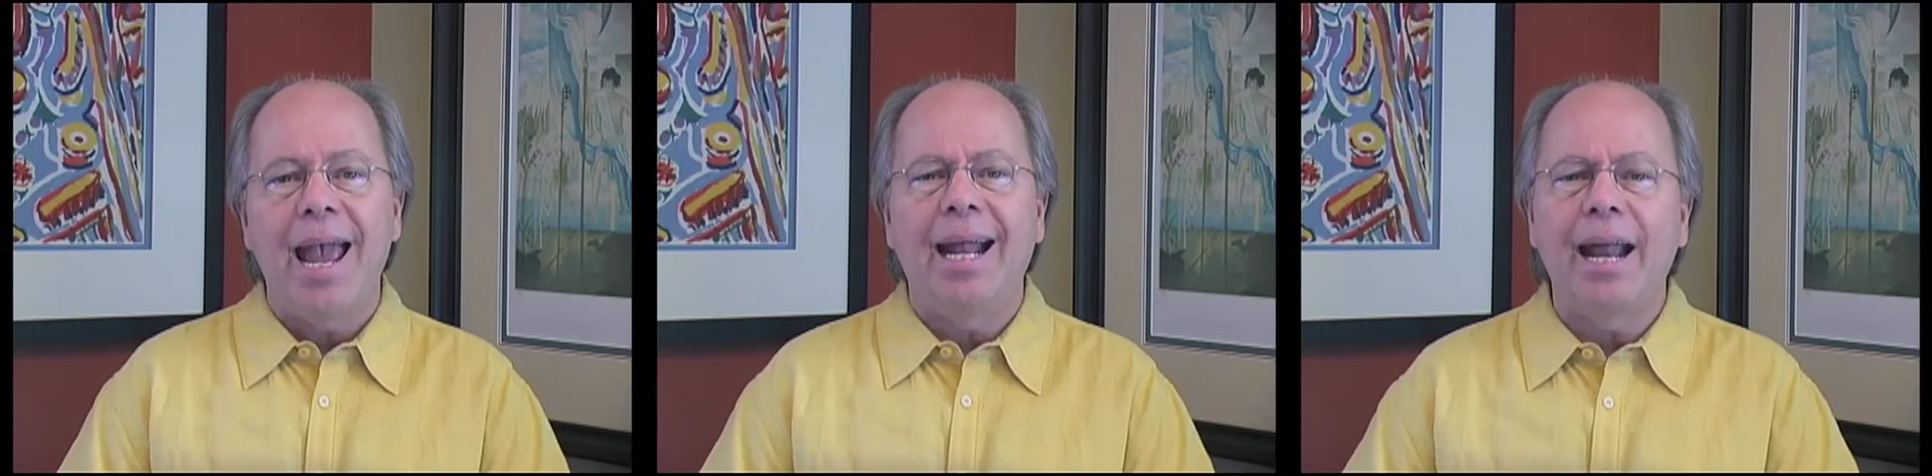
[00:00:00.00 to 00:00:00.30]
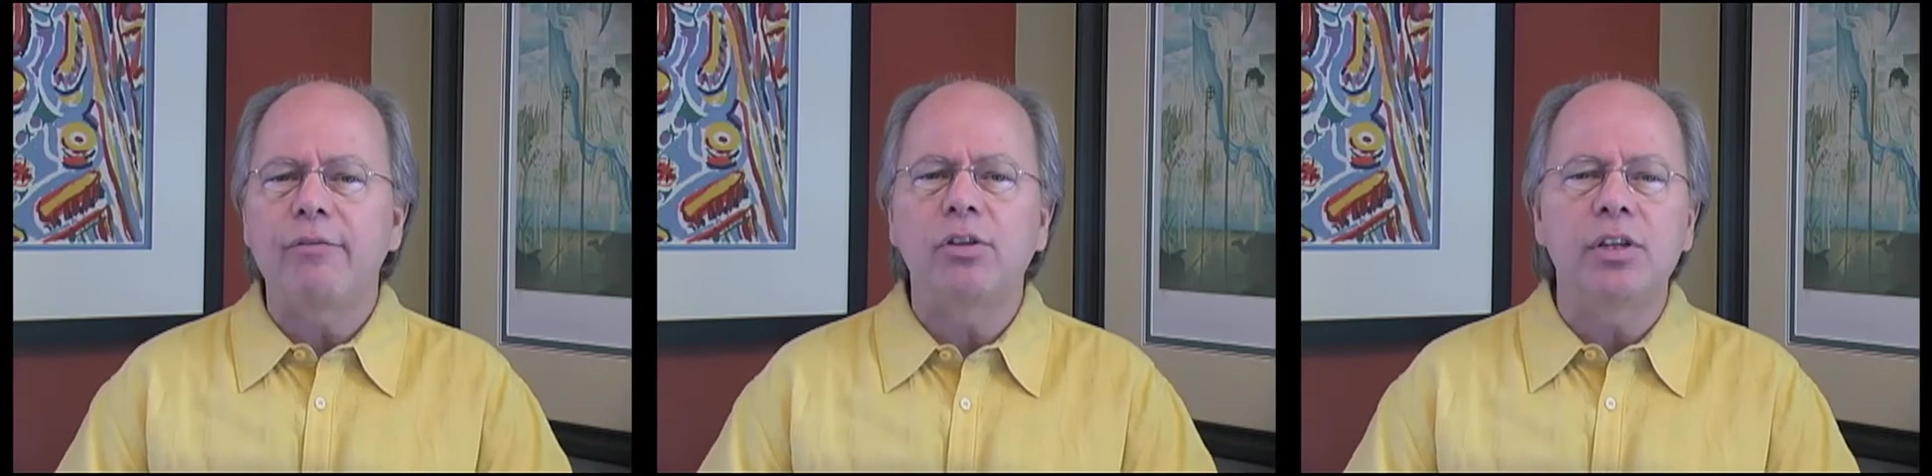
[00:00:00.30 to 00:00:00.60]
And
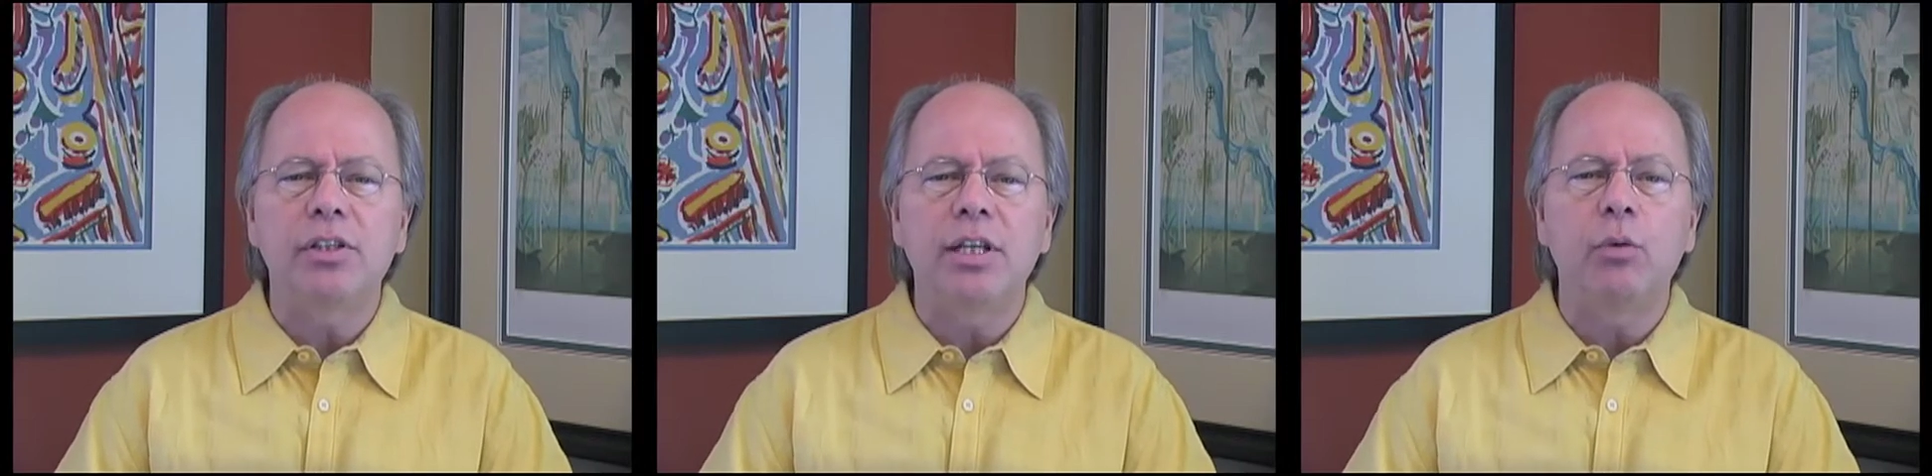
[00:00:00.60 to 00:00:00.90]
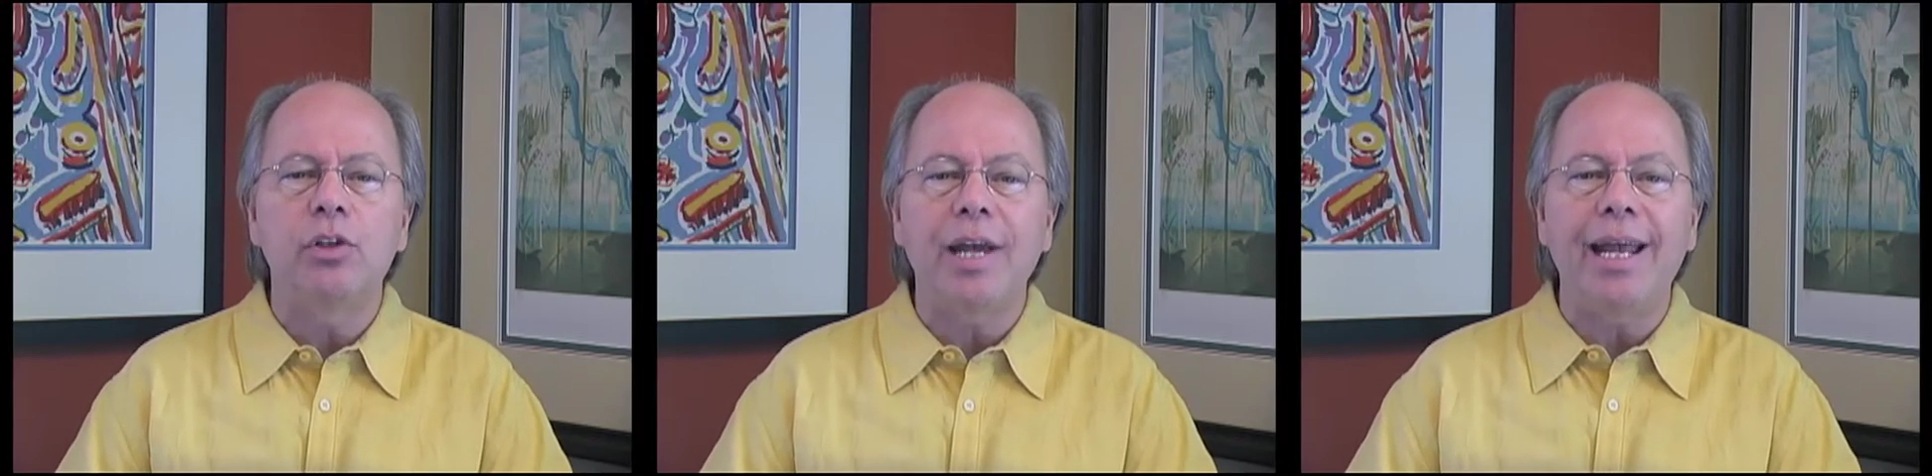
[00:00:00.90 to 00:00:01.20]
ever since he
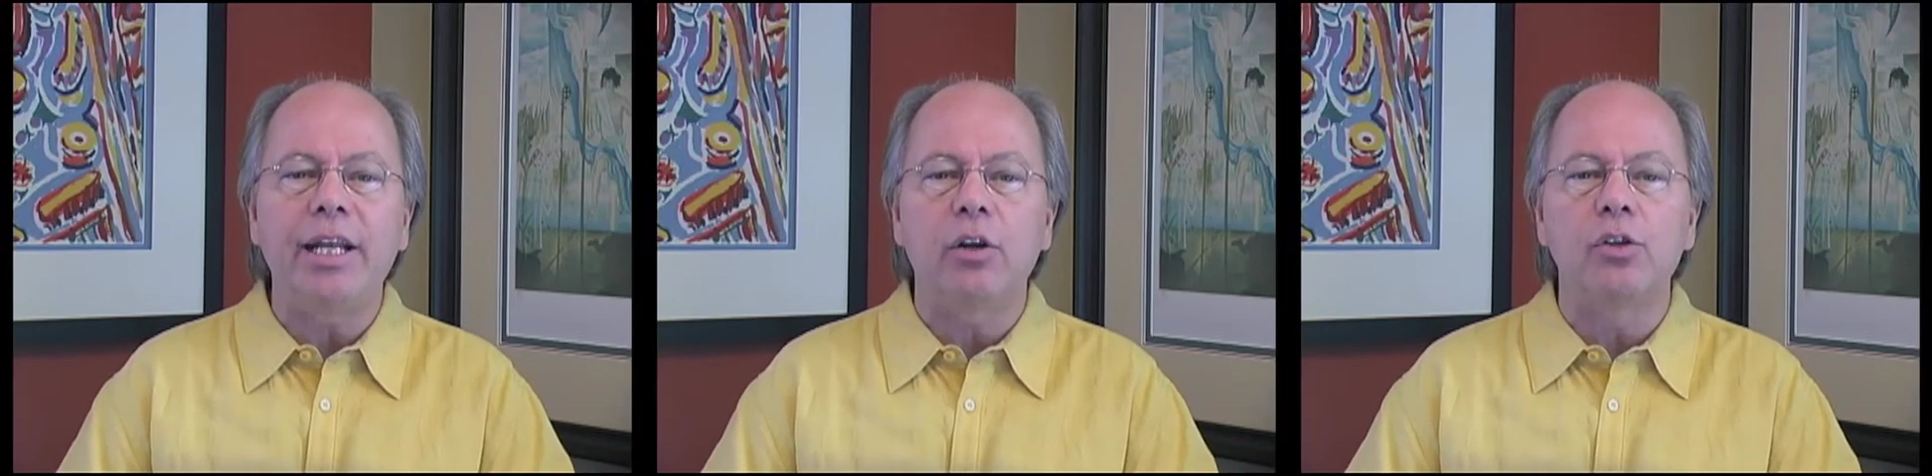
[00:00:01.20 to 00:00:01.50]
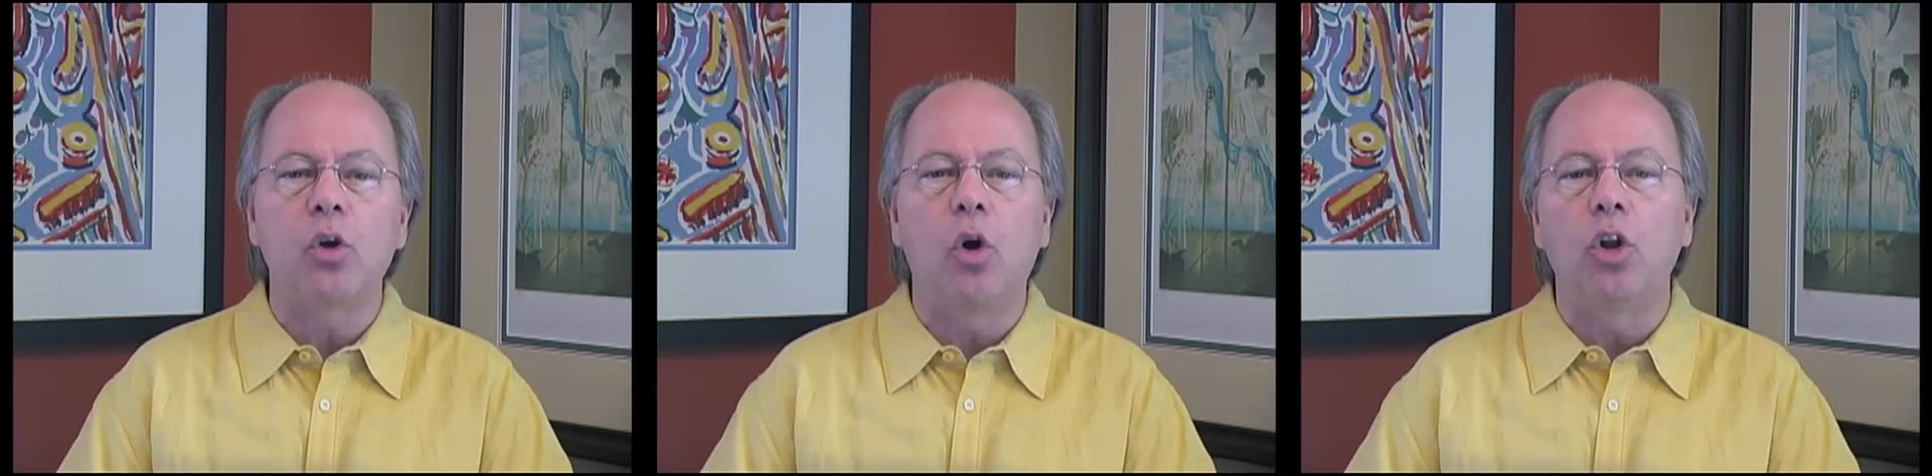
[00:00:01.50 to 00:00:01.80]
was 8
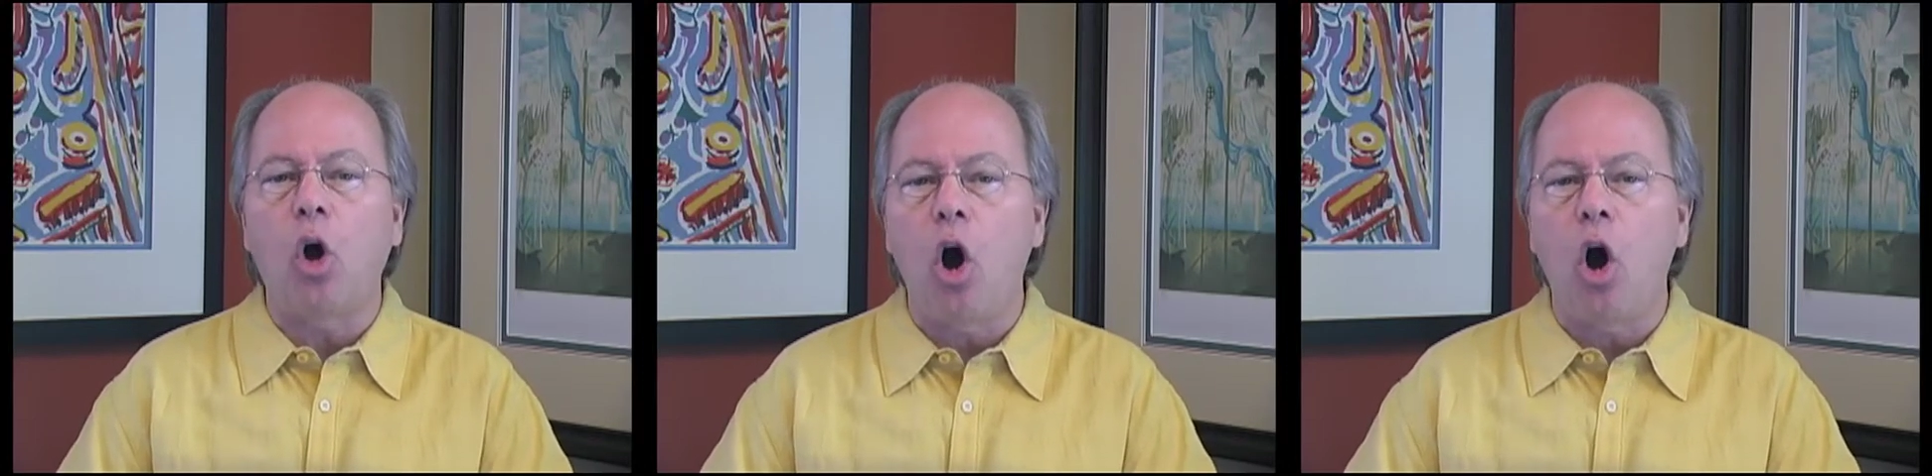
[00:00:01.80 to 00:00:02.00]
years old,